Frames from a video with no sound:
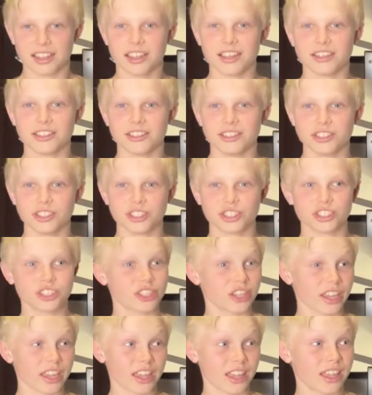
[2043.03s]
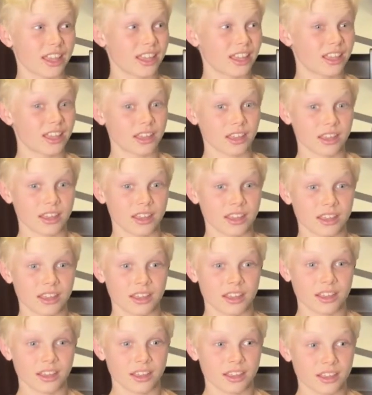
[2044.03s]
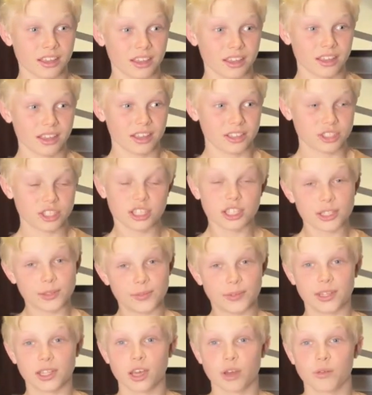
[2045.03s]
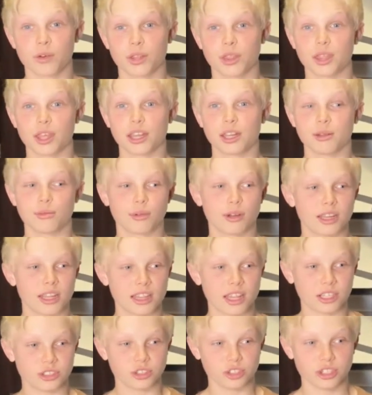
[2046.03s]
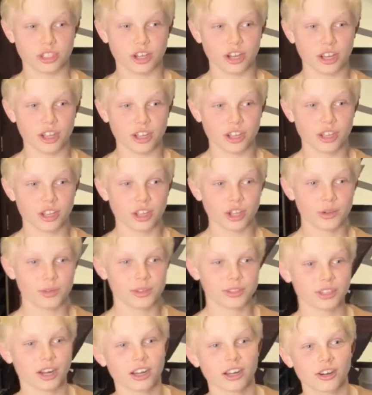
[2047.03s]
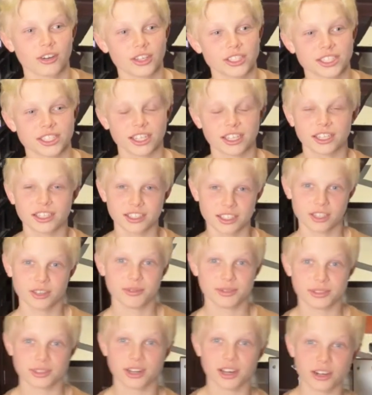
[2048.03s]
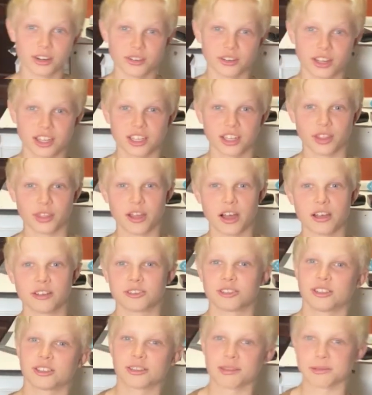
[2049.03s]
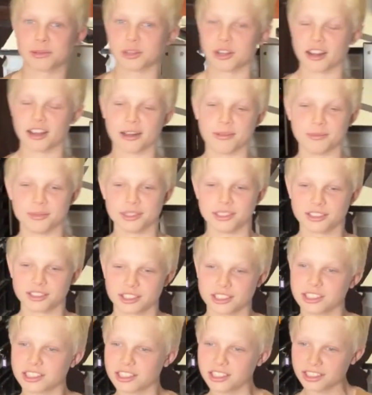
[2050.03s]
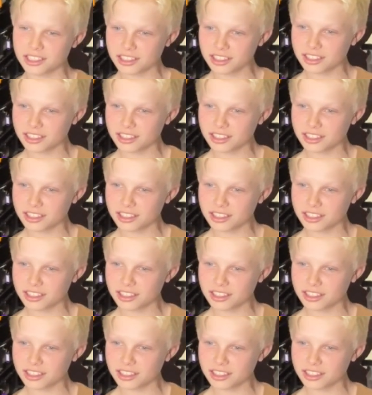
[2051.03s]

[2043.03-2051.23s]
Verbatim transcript: And share and share this video with anybody that you know. We're trying to reach the, we're trying to reach a thousand subscribers.